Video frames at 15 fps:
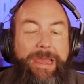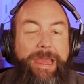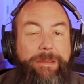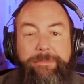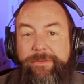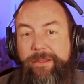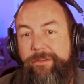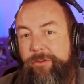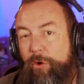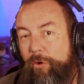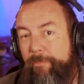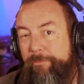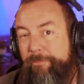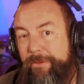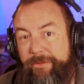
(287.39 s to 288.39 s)
Amazon's
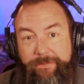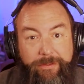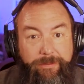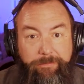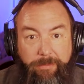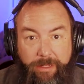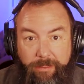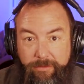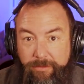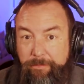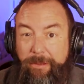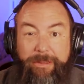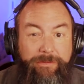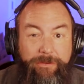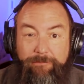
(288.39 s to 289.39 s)
whole business model
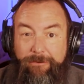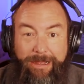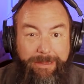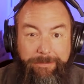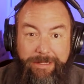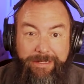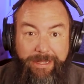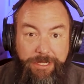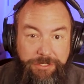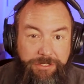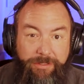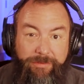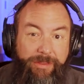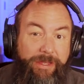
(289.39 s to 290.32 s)
depends on recommendations